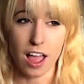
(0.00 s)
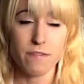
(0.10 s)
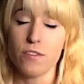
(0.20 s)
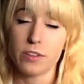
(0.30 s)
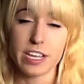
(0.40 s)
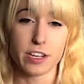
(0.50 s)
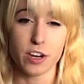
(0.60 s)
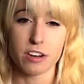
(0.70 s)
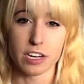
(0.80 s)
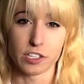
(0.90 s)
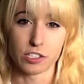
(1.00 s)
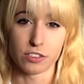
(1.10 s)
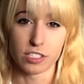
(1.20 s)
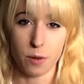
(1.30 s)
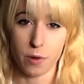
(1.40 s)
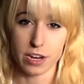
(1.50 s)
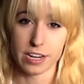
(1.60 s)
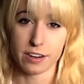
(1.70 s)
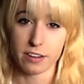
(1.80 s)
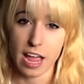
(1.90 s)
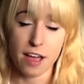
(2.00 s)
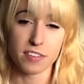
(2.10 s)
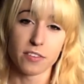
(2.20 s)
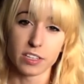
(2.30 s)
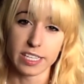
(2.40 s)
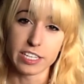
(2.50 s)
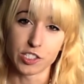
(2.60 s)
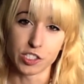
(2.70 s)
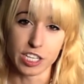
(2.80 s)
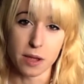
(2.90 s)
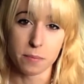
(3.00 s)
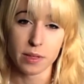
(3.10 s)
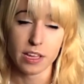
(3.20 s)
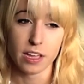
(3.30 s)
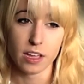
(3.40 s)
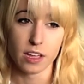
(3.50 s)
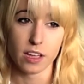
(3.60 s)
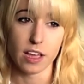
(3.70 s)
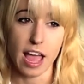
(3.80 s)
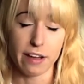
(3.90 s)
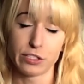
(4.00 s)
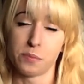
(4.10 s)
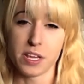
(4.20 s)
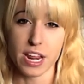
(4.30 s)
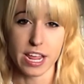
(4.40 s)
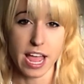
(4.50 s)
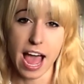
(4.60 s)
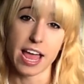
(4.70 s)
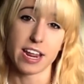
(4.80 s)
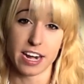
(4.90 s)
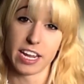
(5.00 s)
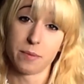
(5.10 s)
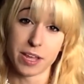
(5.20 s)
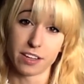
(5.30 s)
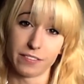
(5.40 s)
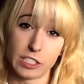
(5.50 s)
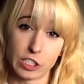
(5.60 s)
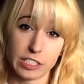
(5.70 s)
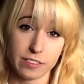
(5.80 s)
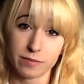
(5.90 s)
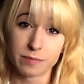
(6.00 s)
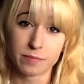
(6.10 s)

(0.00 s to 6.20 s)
I fully encourage someone having a relationship after meeting at an anime convention.